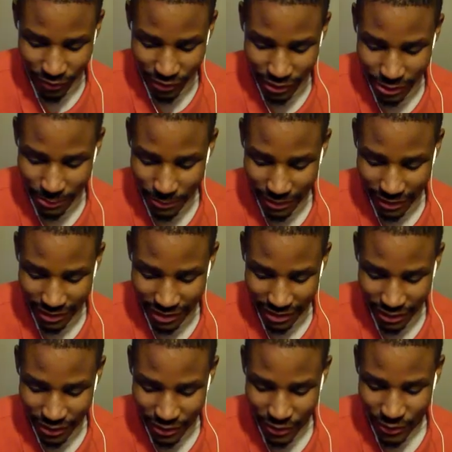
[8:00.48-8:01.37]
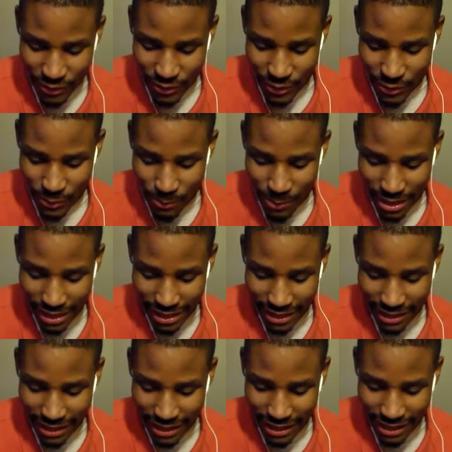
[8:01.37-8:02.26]
through the first part. Oh
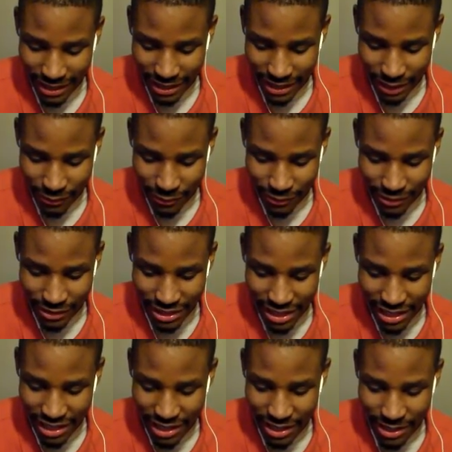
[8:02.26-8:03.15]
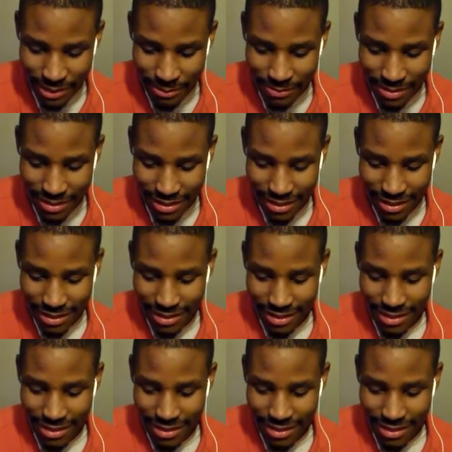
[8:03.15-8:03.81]
my God, Hero Team.